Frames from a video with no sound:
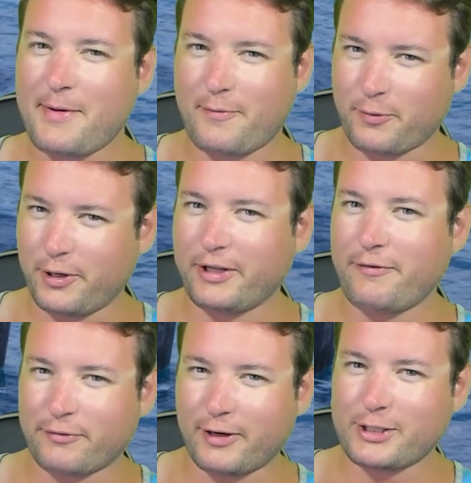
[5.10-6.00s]
be really
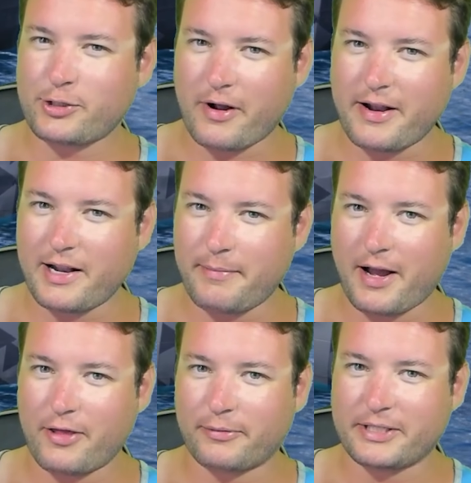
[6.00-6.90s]
frustrating to be
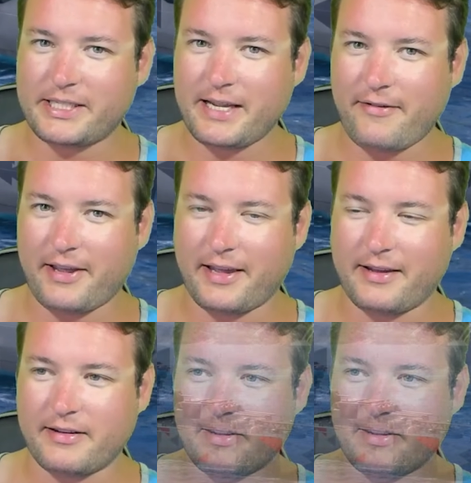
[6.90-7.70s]
on the receiving end,